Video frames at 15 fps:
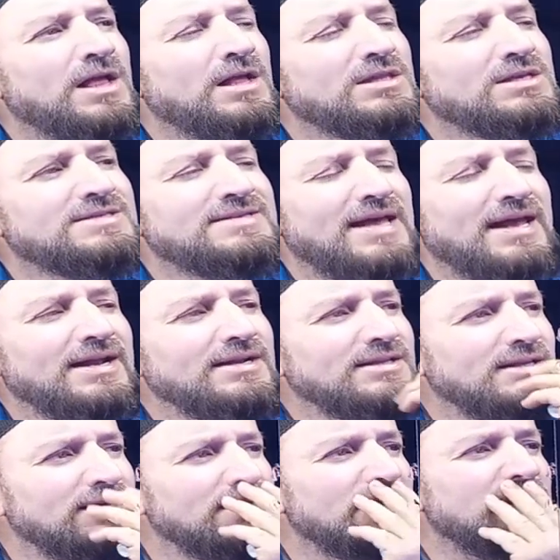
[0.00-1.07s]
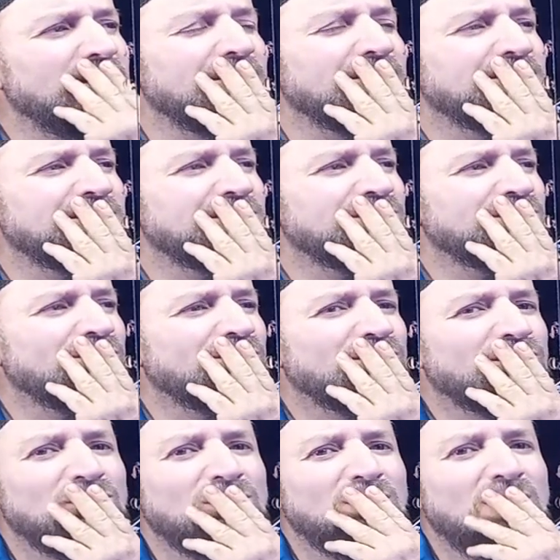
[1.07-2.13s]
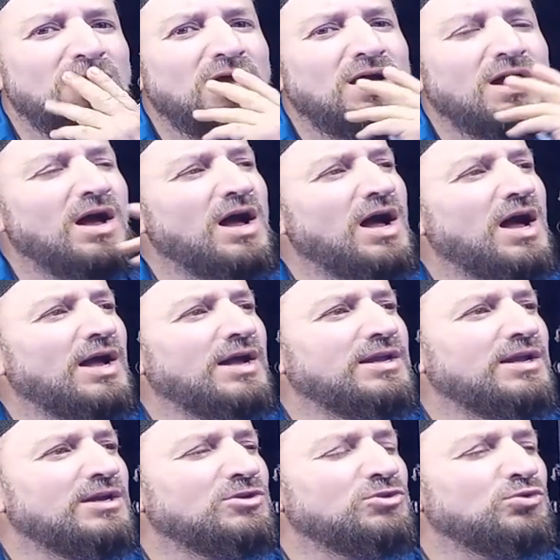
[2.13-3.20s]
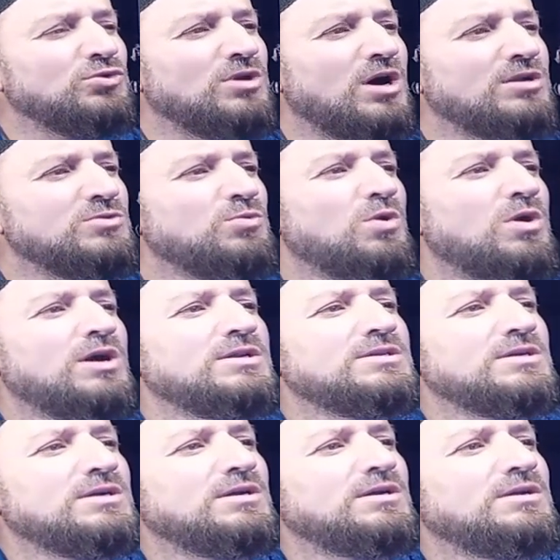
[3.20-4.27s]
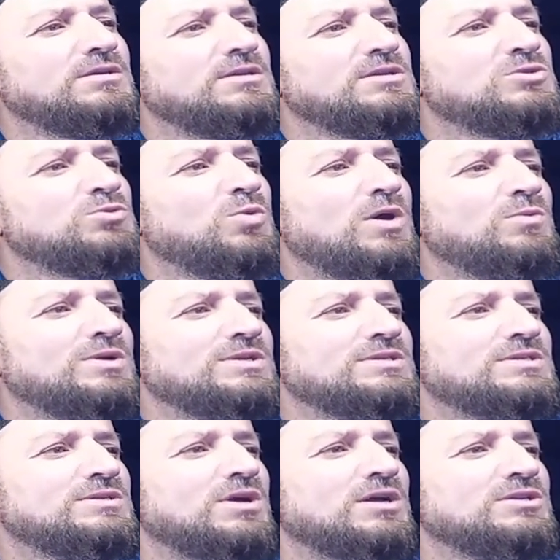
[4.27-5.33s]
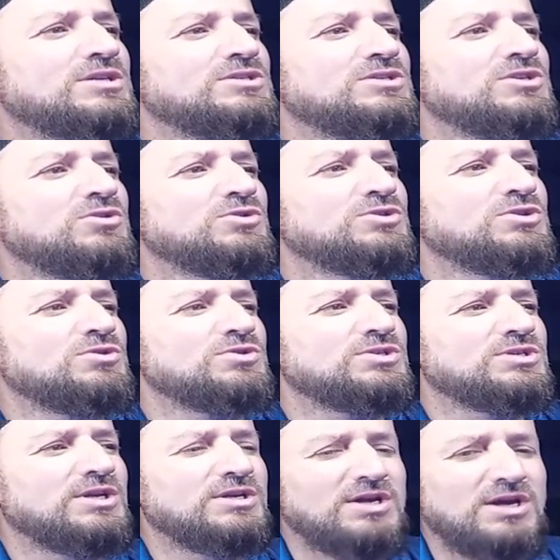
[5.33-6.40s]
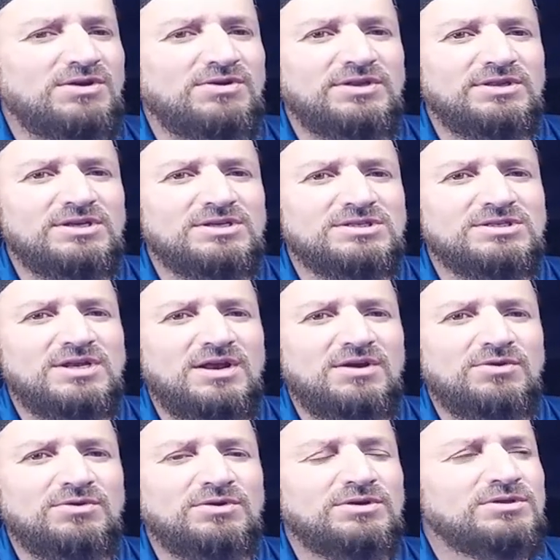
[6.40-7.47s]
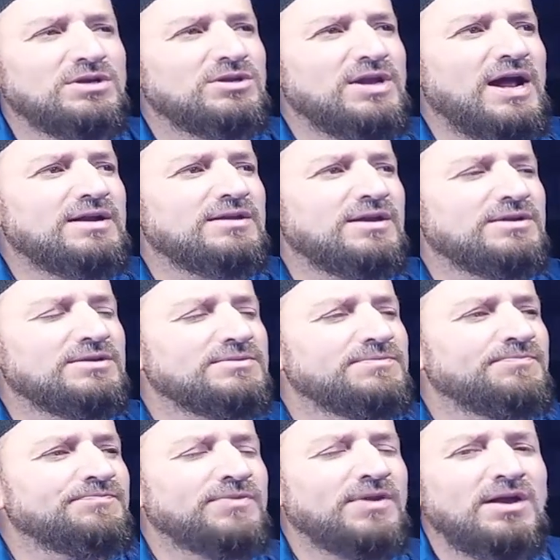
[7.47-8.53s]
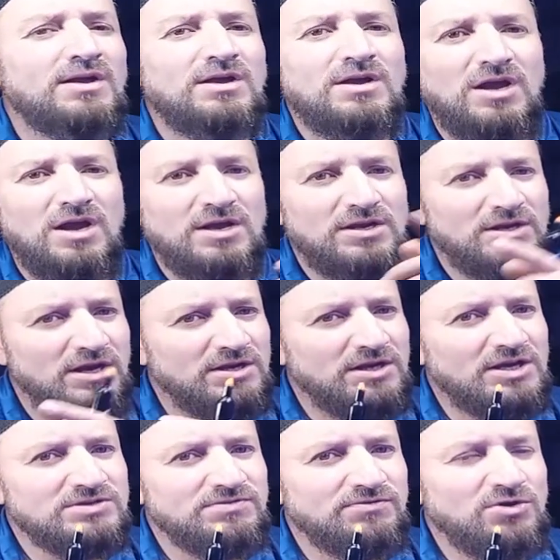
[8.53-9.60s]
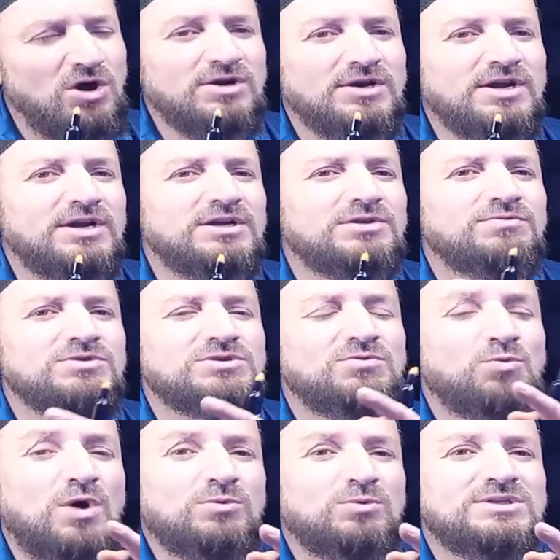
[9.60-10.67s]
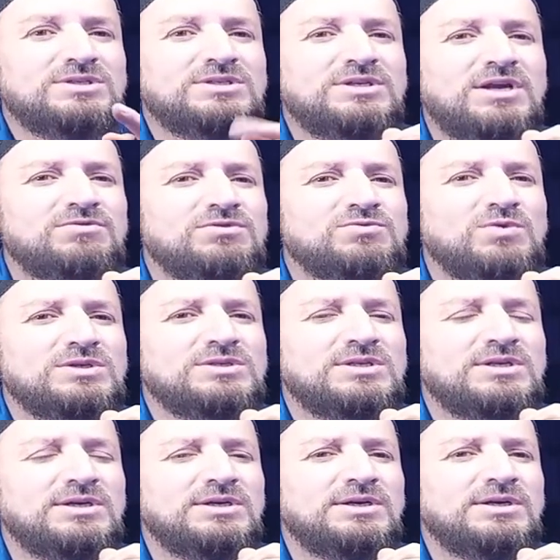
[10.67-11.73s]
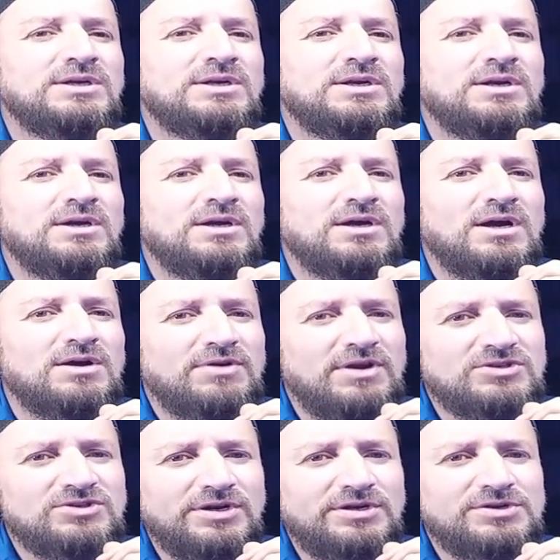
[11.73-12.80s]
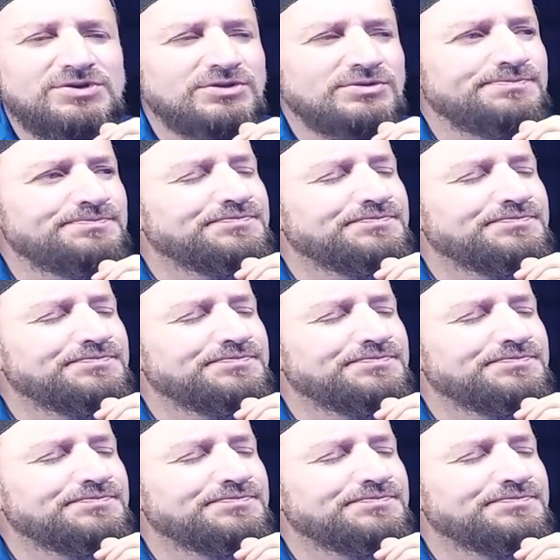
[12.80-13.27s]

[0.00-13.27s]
The second thing is, I do not want this 0, 0 state here in this scenario, in the NAND gate. In case of NOR gate, it was the 1, 1 state which was the race condition.